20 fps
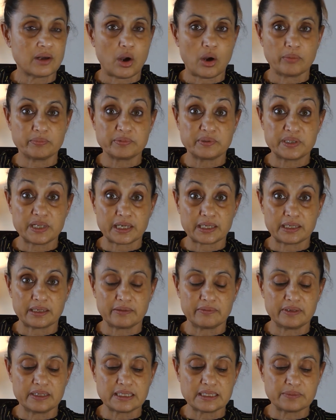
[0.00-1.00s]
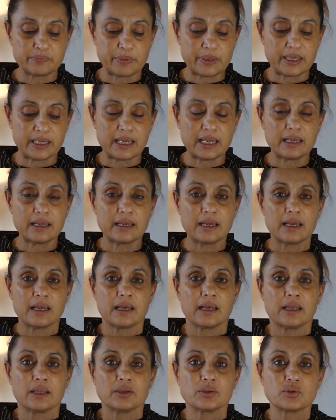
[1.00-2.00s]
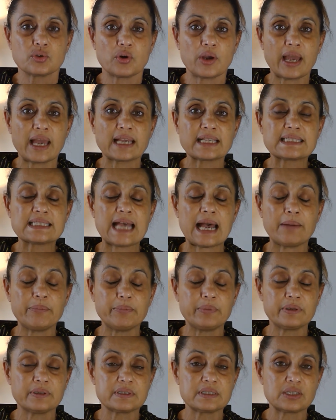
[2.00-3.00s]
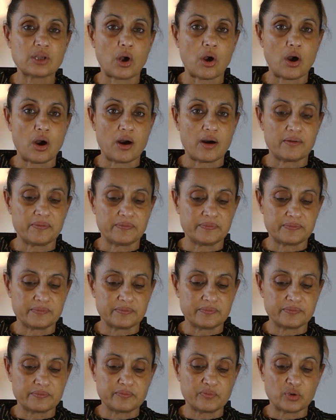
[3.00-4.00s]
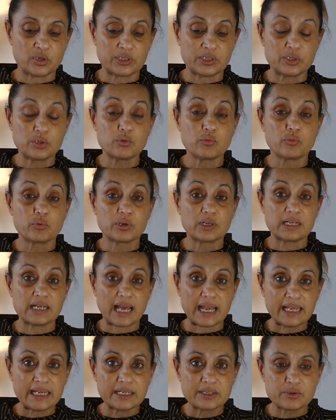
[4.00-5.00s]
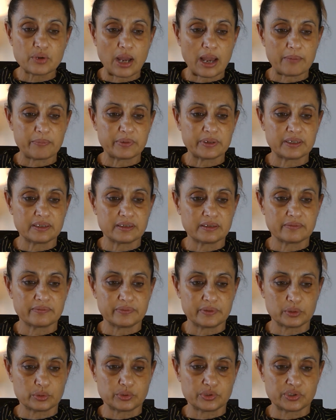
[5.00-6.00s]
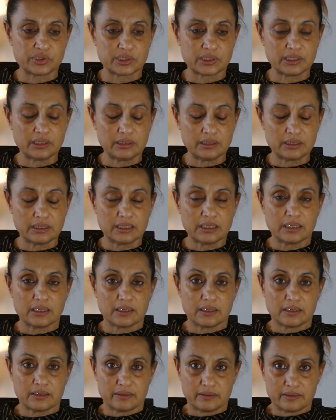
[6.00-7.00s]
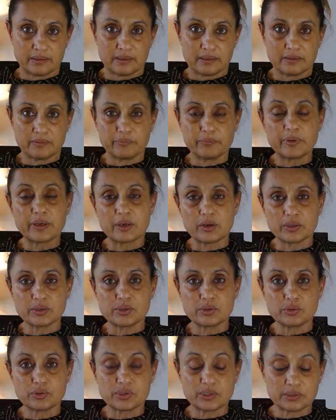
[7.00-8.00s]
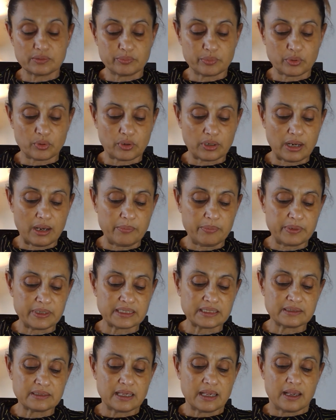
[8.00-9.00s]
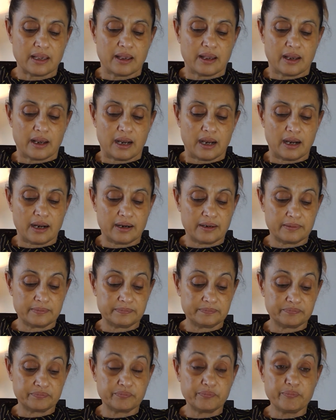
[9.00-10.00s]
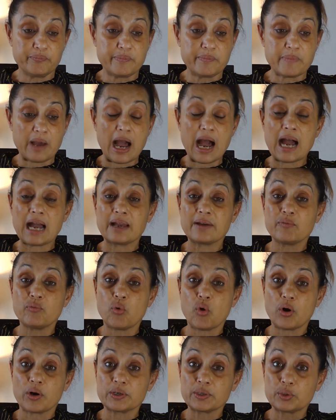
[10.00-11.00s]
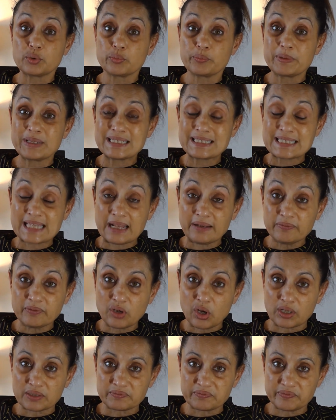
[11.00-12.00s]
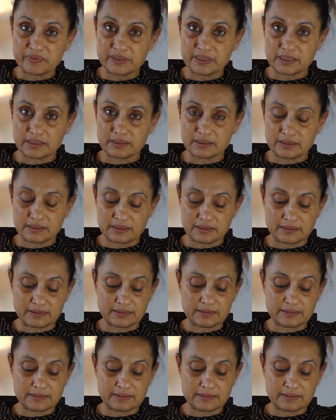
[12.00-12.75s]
objectively speaking. So examples of what you would like to happen in the future, because you just broke up, is I want to be self-confident.